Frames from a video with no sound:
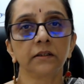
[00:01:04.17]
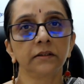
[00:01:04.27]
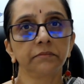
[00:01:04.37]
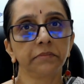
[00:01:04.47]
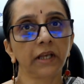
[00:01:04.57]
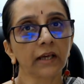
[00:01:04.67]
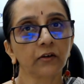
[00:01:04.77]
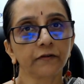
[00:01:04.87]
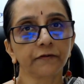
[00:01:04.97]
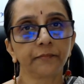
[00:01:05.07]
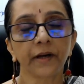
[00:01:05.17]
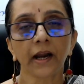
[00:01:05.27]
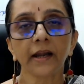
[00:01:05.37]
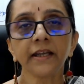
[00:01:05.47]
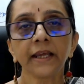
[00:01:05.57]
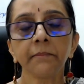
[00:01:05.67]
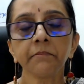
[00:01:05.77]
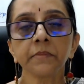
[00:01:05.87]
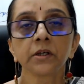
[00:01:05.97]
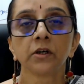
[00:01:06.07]
lack of brand name
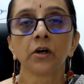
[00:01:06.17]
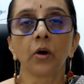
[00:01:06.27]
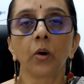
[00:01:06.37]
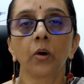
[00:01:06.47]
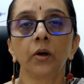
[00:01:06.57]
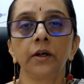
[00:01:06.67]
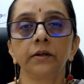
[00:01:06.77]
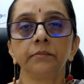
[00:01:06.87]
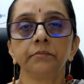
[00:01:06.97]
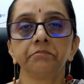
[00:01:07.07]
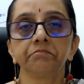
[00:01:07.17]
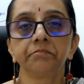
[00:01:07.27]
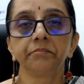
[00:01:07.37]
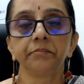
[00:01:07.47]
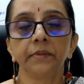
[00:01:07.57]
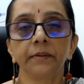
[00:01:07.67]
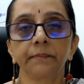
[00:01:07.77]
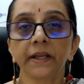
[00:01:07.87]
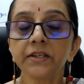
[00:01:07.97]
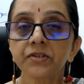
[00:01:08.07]
or
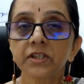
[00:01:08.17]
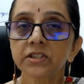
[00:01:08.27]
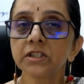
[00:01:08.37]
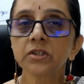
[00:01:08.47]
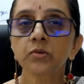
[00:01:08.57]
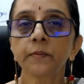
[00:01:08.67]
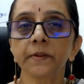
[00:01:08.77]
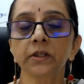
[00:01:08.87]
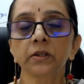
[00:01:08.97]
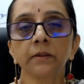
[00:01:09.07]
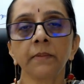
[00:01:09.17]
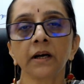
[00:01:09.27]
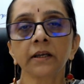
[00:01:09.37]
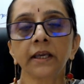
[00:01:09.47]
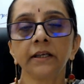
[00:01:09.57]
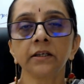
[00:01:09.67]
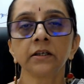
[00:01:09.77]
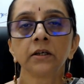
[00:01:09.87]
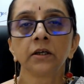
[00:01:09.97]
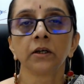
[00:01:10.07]
penetration into a particular market.
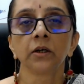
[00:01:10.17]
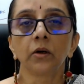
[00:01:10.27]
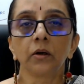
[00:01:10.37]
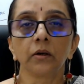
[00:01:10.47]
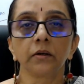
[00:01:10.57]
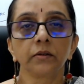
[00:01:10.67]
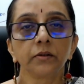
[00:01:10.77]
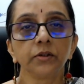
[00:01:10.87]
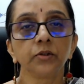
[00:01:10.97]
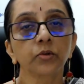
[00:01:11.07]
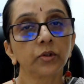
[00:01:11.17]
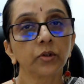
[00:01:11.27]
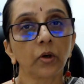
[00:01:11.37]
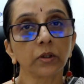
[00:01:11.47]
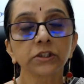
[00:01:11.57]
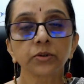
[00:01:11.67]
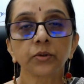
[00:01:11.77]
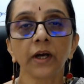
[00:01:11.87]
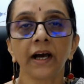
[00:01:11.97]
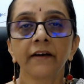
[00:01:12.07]
You could also
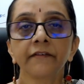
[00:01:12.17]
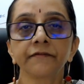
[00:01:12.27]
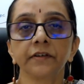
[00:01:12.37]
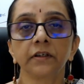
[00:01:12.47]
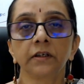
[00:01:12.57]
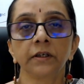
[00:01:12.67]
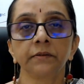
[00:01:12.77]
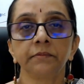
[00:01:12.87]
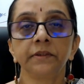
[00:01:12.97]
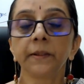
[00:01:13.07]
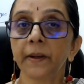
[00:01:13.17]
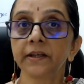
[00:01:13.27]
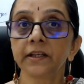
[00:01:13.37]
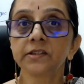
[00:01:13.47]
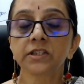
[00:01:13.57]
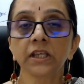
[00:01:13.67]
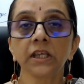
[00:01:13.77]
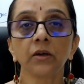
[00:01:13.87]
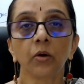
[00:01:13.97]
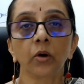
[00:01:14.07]
have dependency
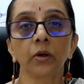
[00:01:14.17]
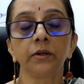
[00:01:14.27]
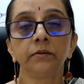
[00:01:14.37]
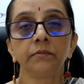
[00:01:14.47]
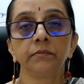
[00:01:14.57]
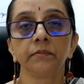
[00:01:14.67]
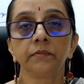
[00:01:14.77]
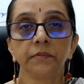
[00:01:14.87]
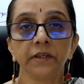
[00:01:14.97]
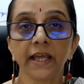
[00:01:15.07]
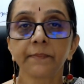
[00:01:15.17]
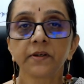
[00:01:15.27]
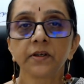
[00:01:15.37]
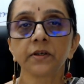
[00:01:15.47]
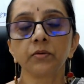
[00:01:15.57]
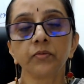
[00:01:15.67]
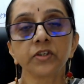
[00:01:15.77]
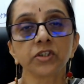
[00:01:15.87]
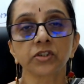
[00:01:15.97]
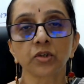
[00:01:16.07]
on labor which
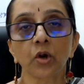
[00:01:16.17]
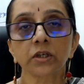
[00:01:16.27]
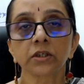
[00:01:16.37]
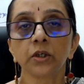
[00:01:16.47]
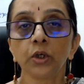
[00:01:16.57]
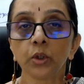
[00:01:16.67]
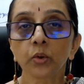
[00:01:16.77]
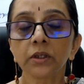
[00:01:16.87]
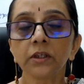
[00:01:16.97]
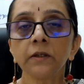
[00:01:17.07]
is not local.